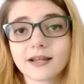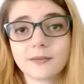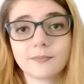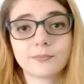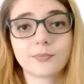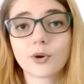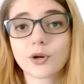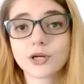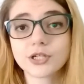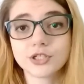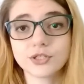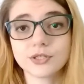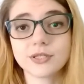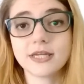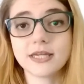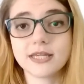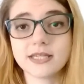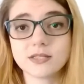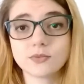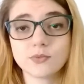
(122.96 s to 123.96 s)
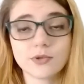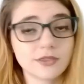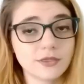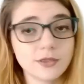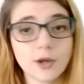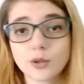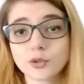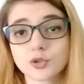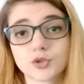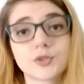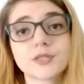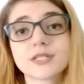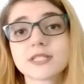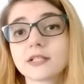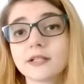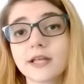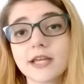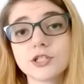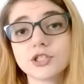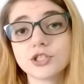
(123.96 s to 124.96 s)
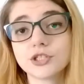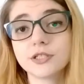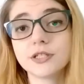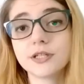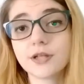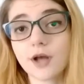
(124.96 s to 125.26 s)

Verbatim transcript: in Portuguese with no translation at